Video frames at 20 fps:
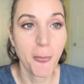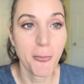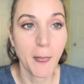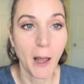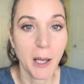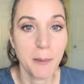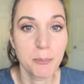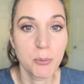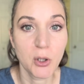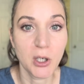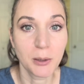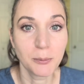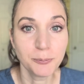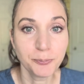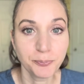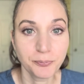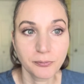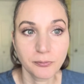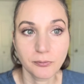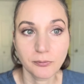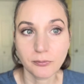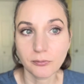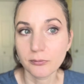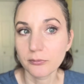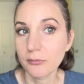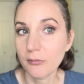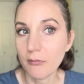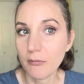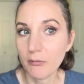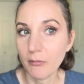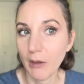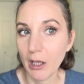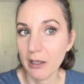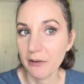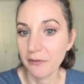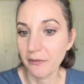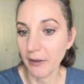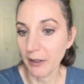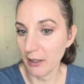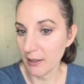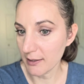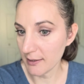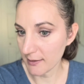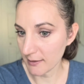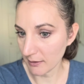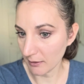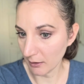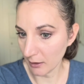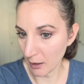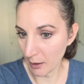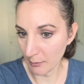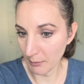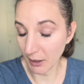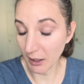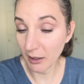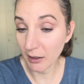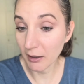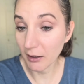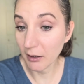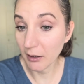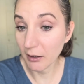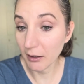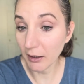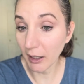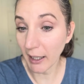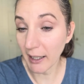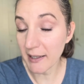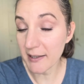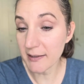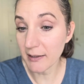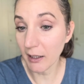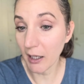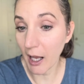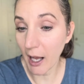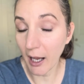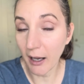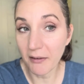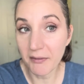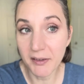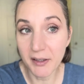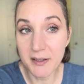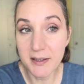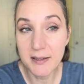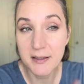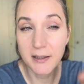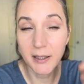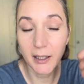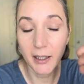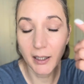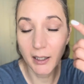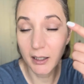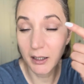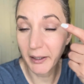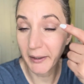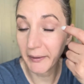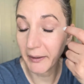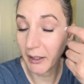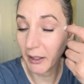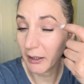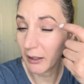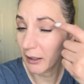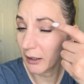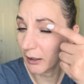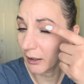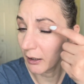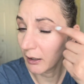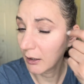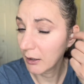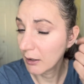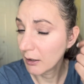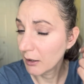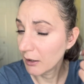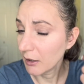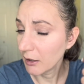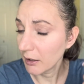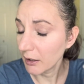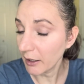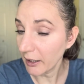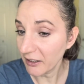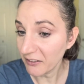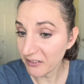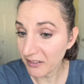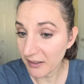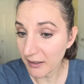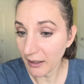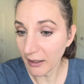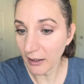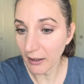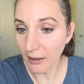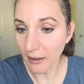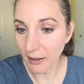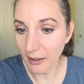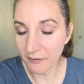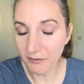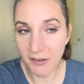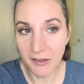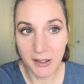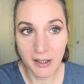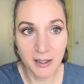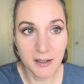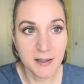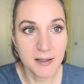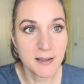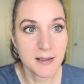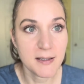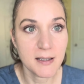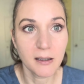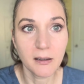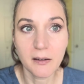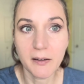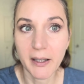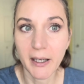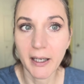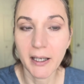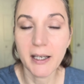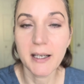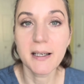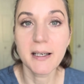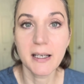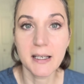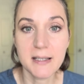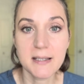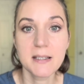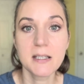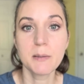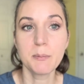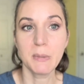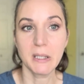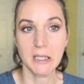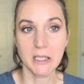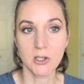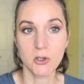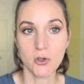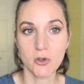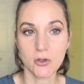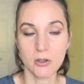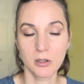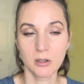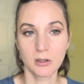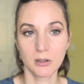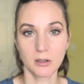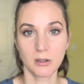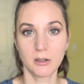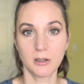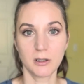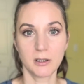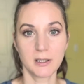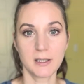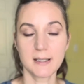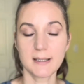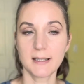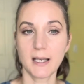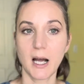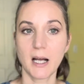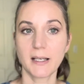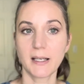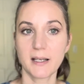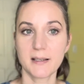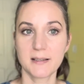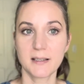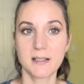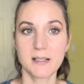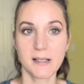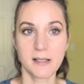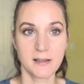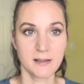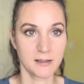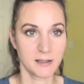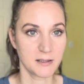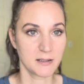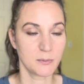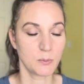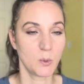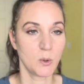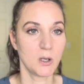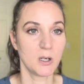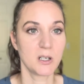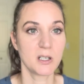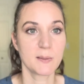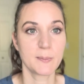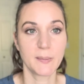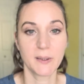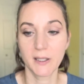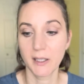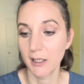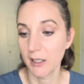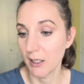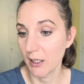I put them first. I still have the stick, and then everything is still there. It is diminished, it's not as intense as it was, but